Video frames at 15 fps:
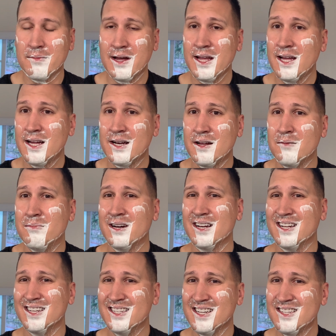I had about a
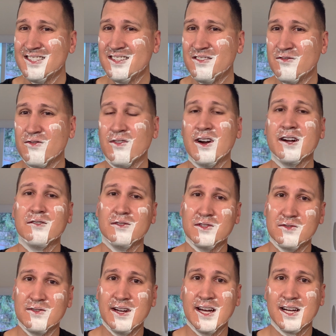dozen fragrance
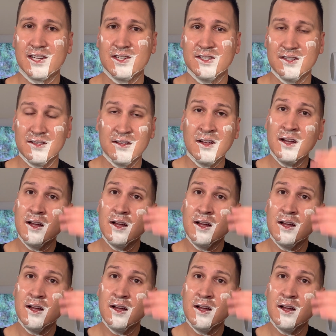reaction